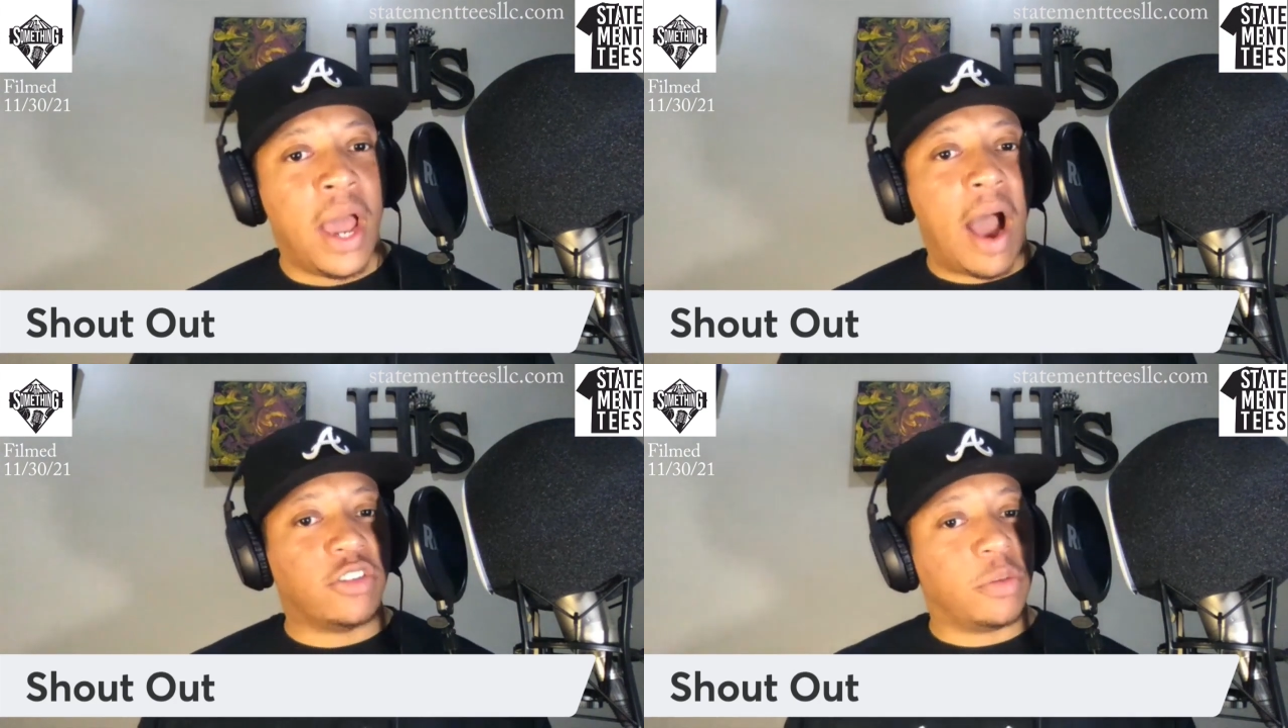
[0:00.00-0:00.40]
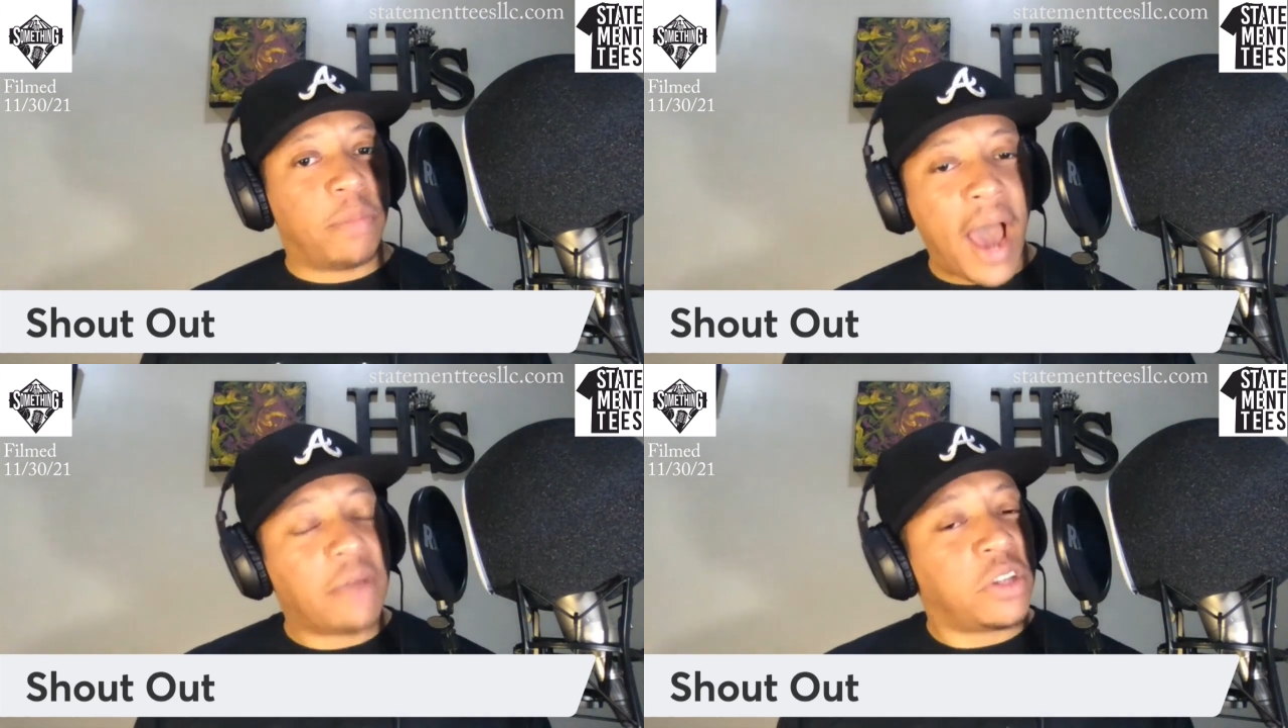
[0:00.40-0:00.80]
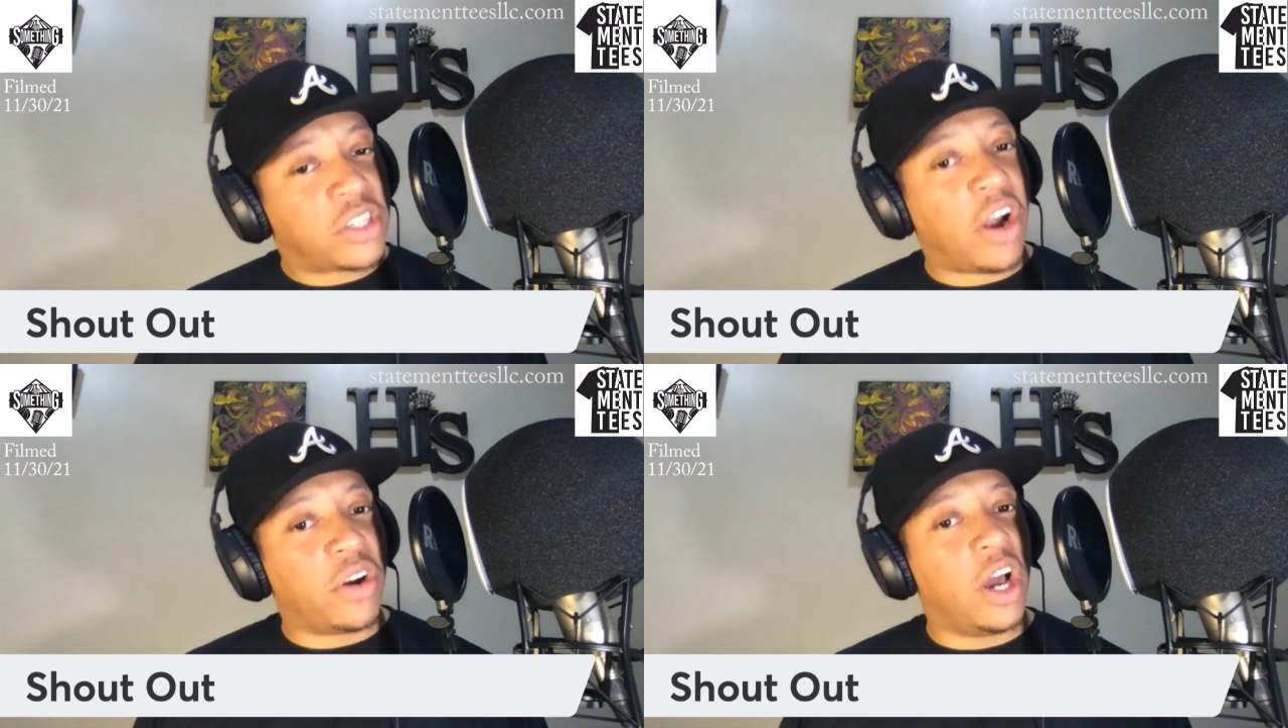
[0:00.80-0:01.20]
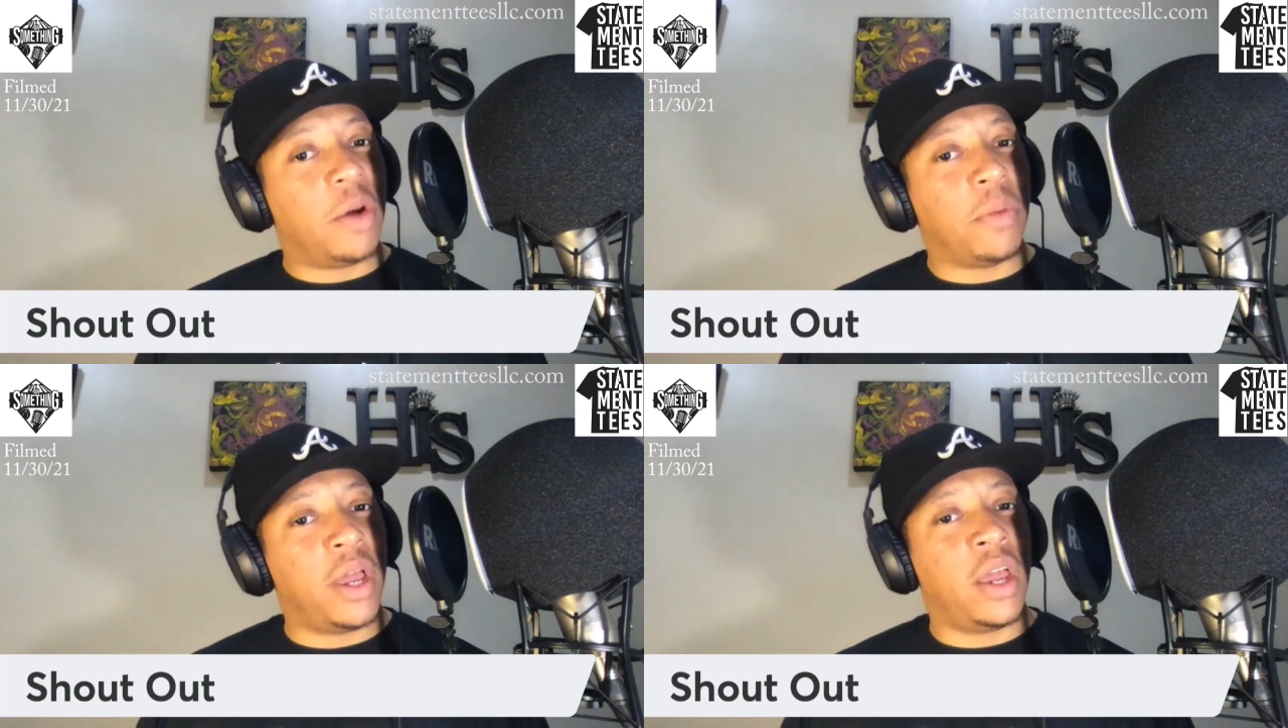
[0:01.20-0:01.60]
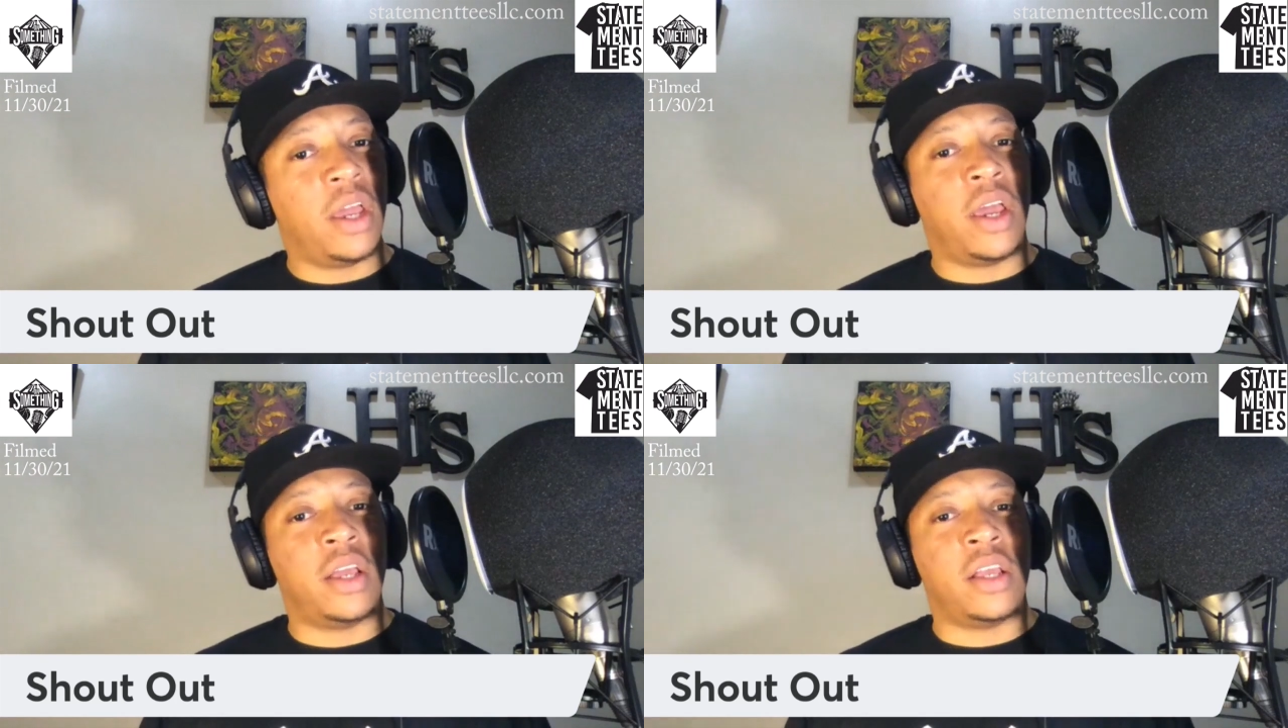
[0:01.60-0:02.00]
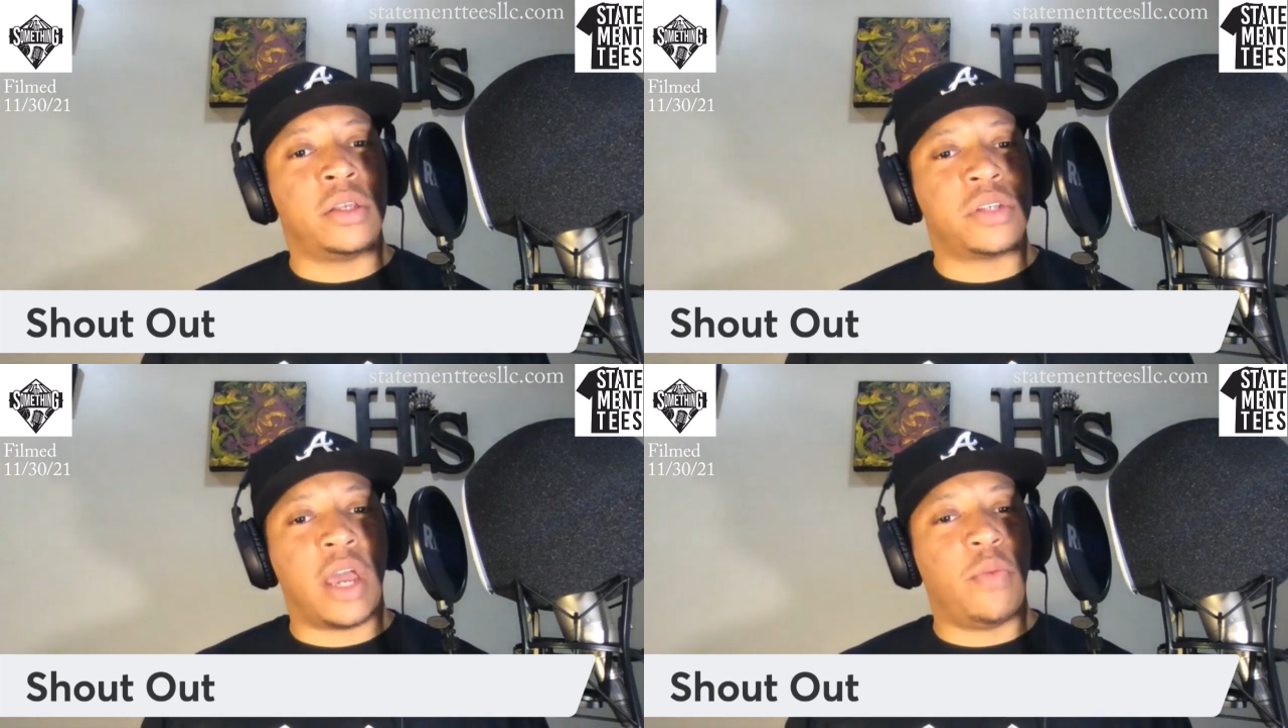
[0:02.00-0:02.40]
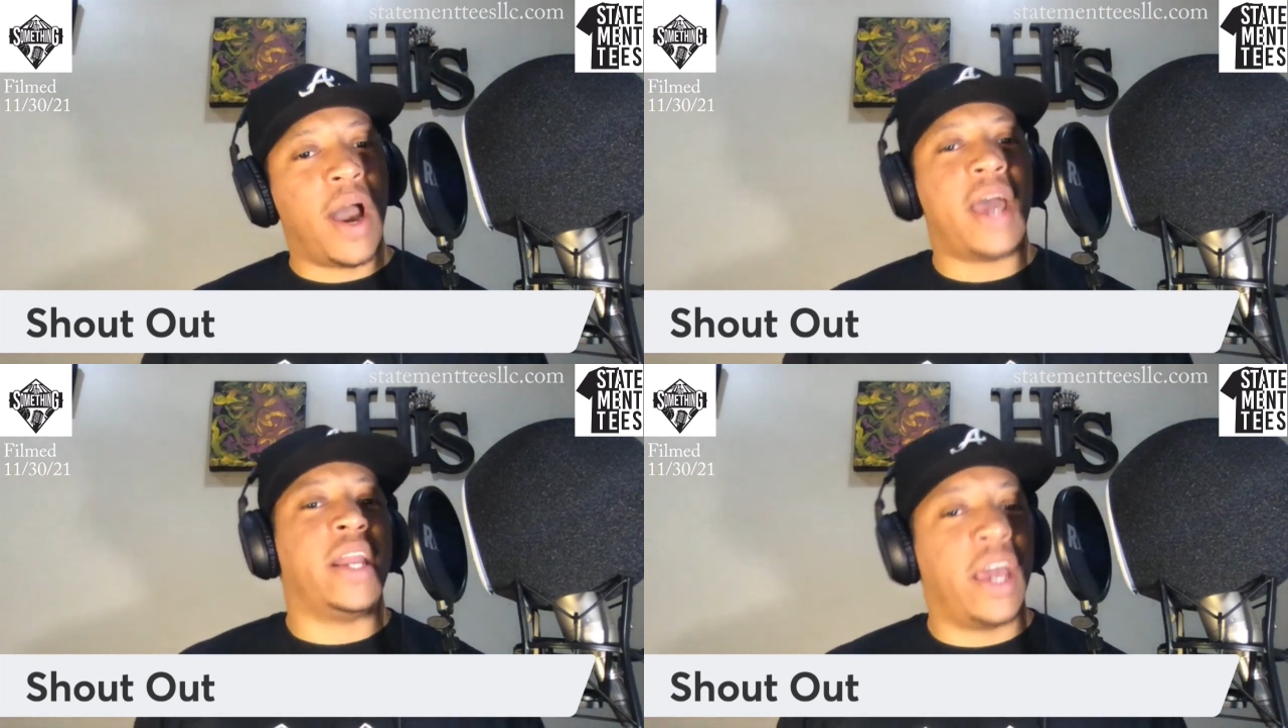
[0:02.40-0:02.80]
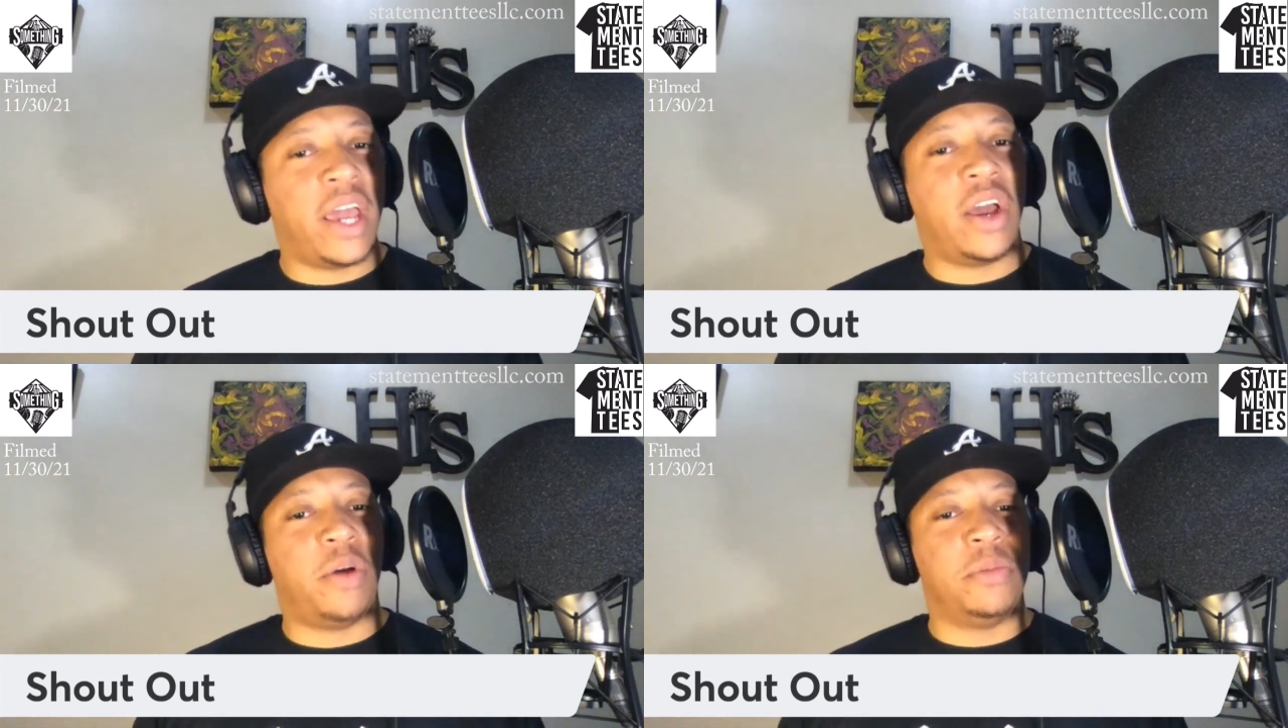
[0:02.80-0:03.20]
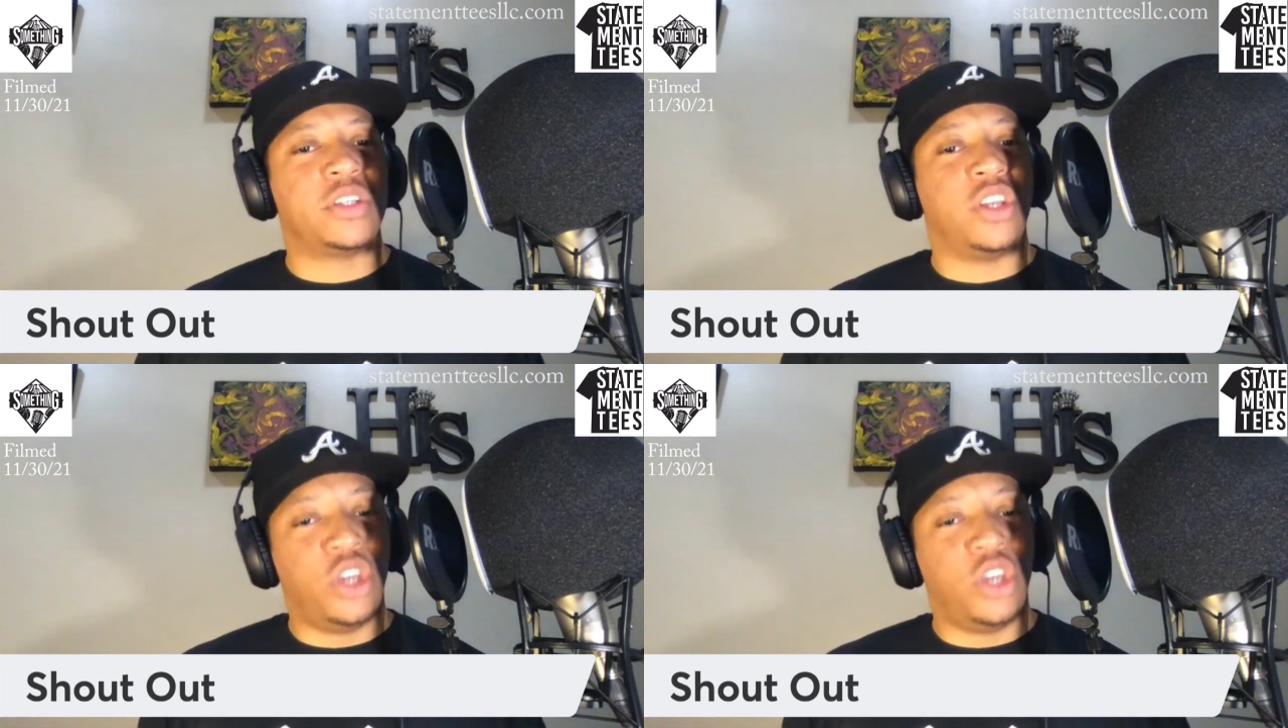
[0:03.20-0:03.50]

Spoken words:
I was about to turn up and say why in the hell Mr.